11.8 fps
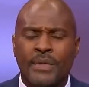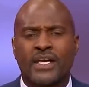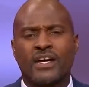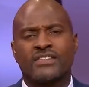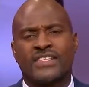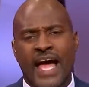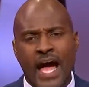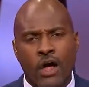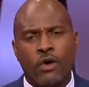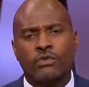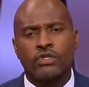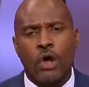because
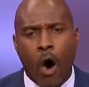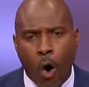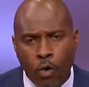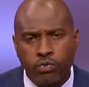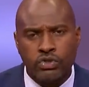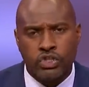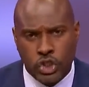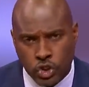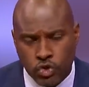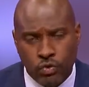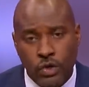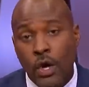down 0
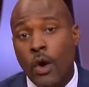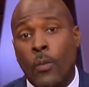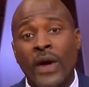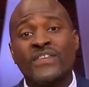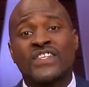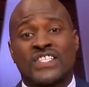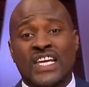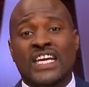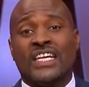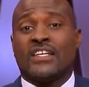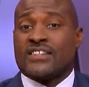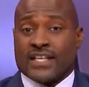2, we've
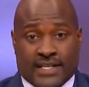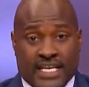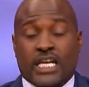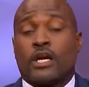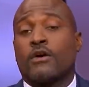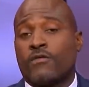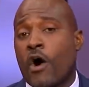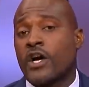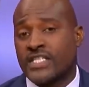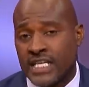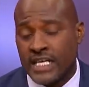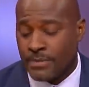seen the leader of our
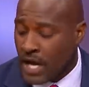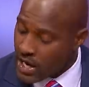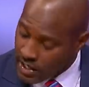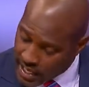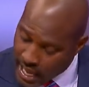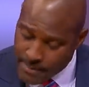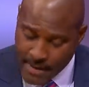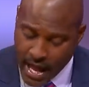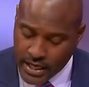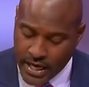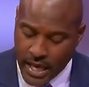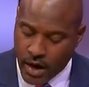team climb
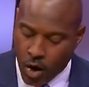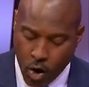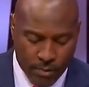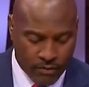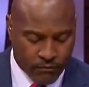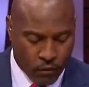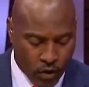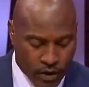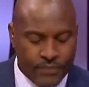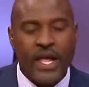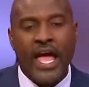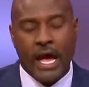out of that hole
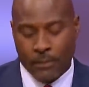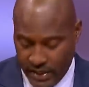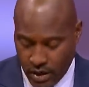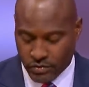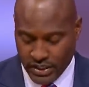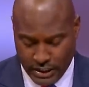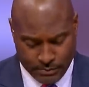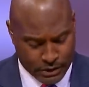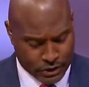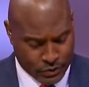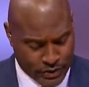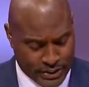before, and we're going to need him to
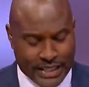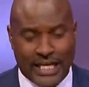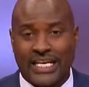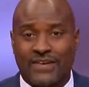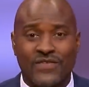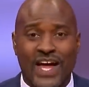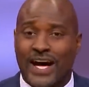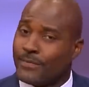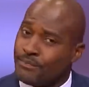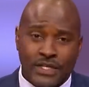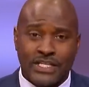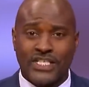do it again. If not,
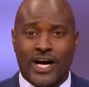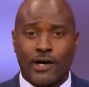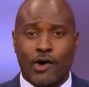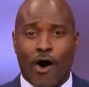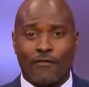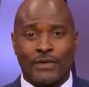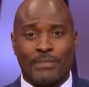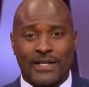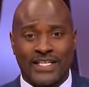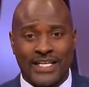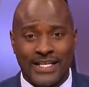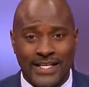John Coffey
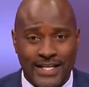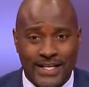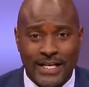about to get lit